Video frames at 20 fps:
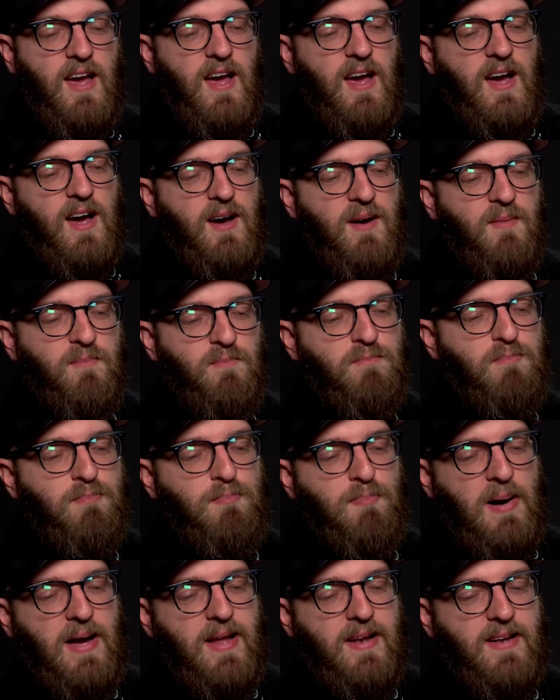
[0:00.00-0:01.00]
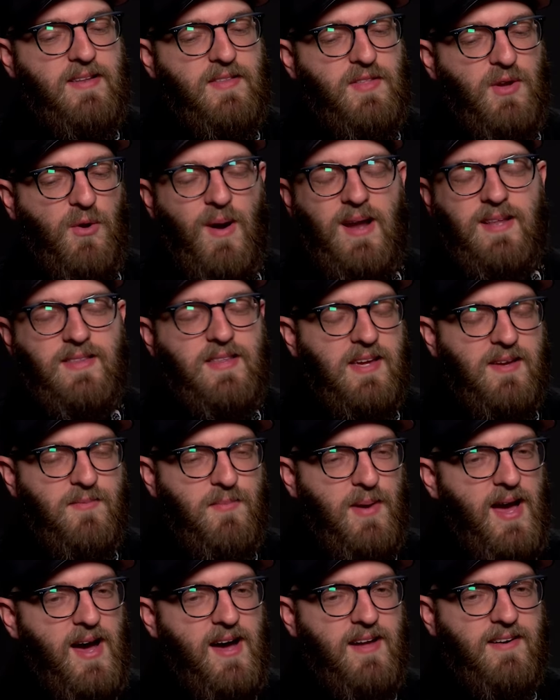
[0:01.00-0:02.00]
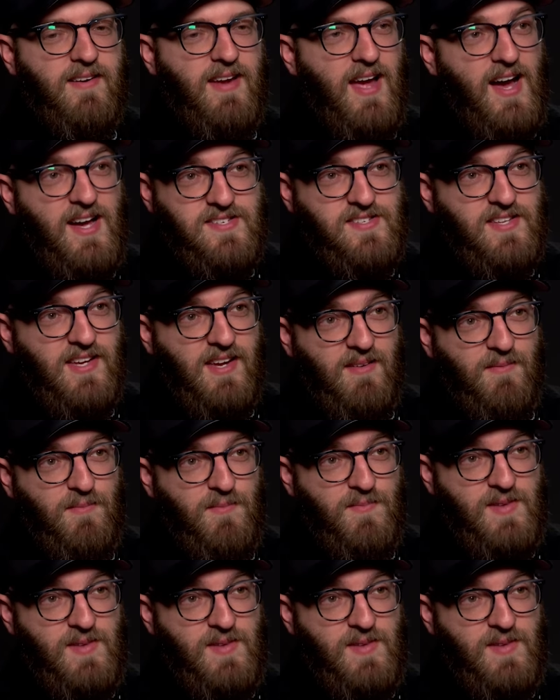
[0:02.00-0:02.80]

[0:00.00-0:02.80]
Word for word: Yeah. Uh, but the great thing about casting